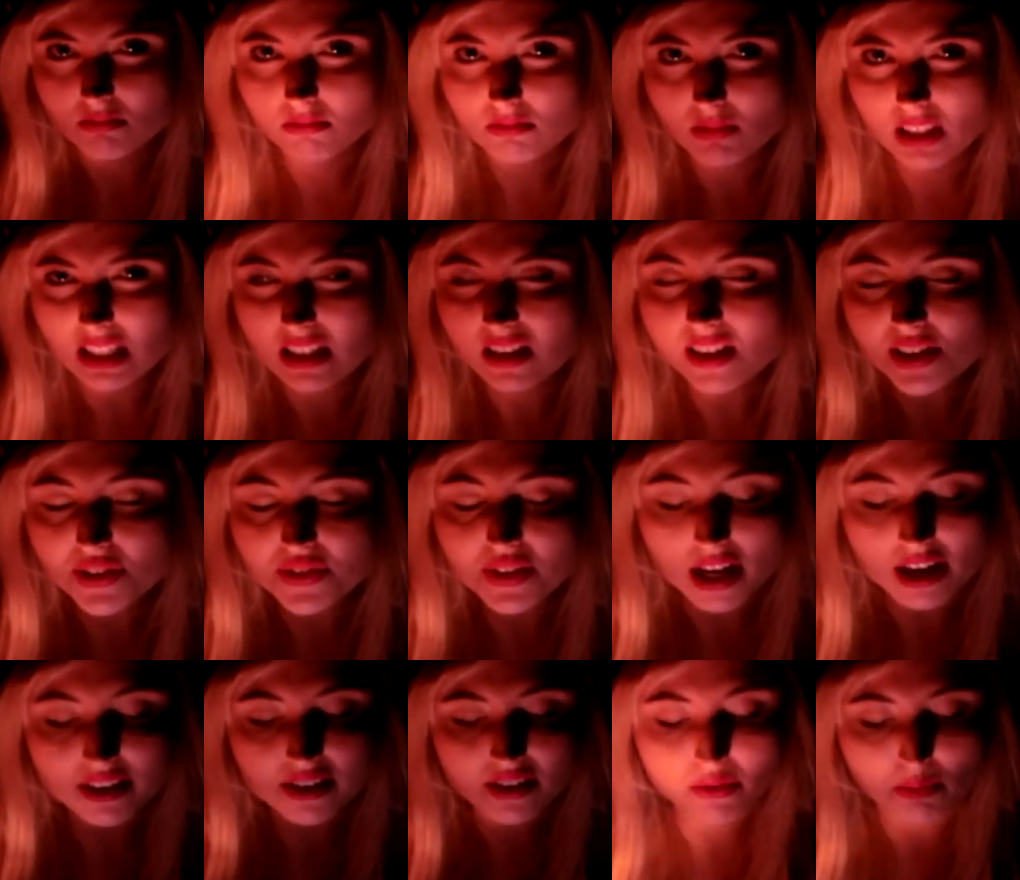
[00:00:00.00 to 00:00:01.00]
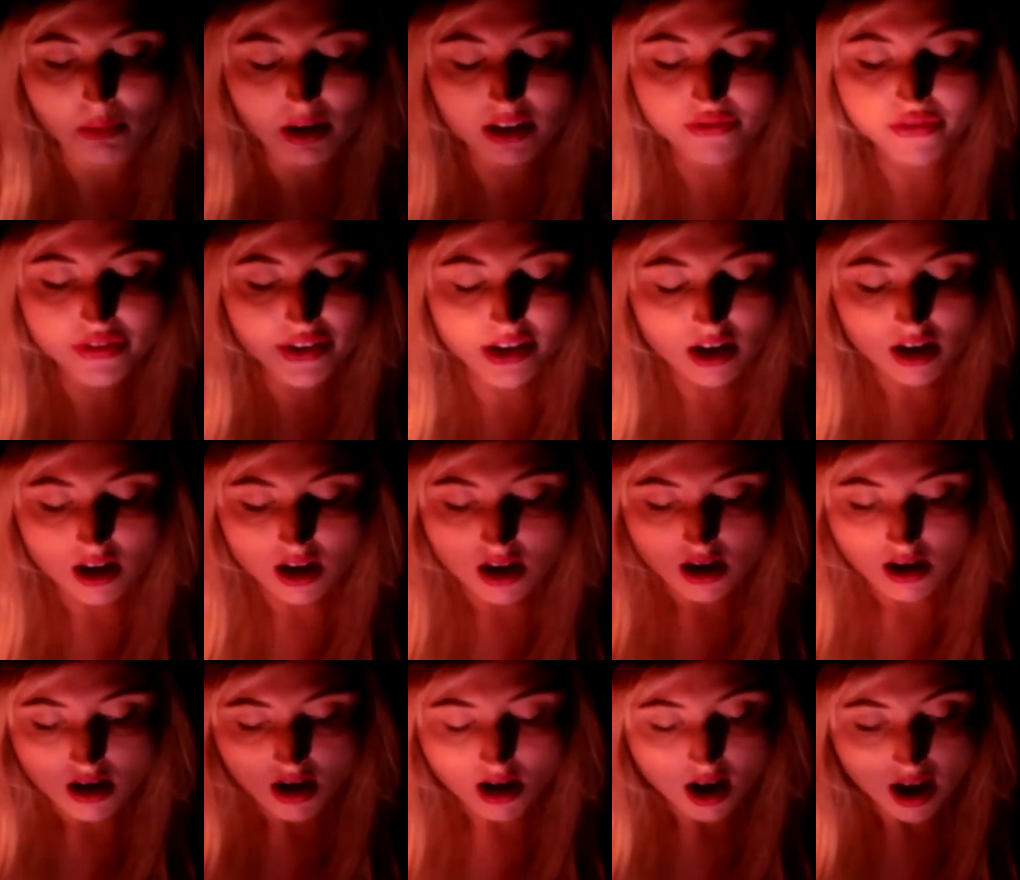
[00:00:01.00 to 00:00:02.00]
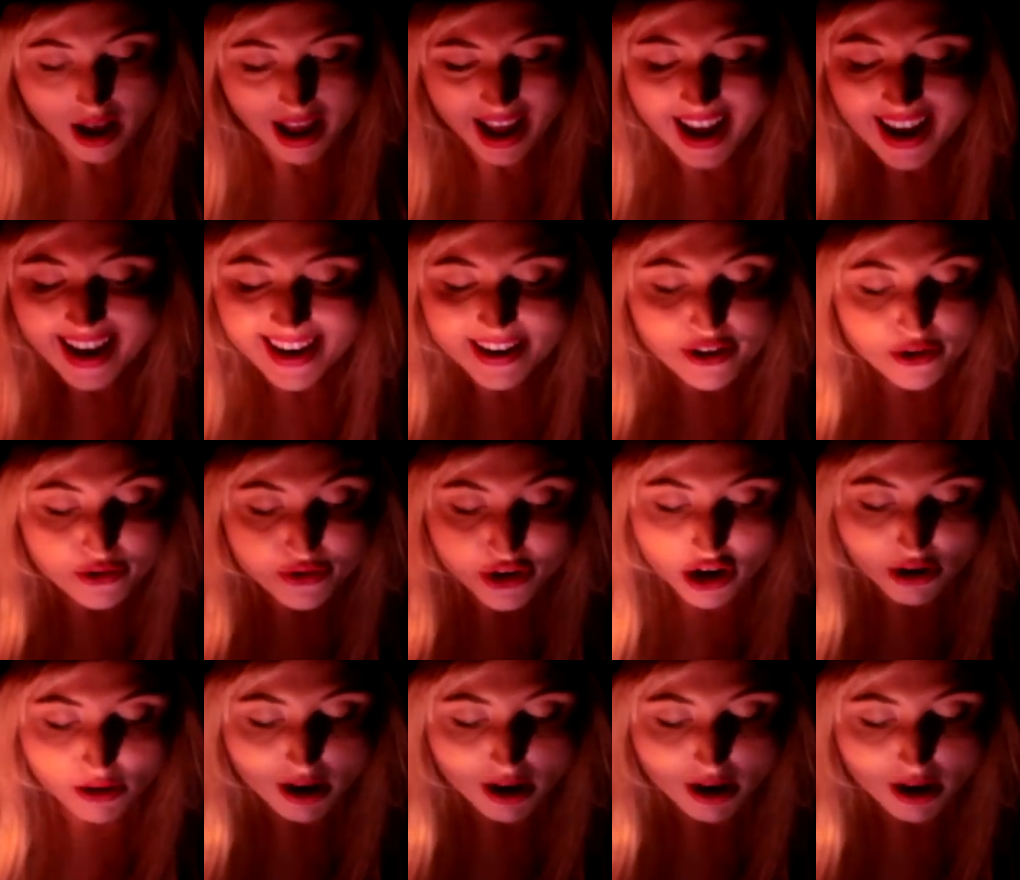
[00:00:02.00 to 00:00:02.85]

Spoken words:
It's near the end of the month. I don't know.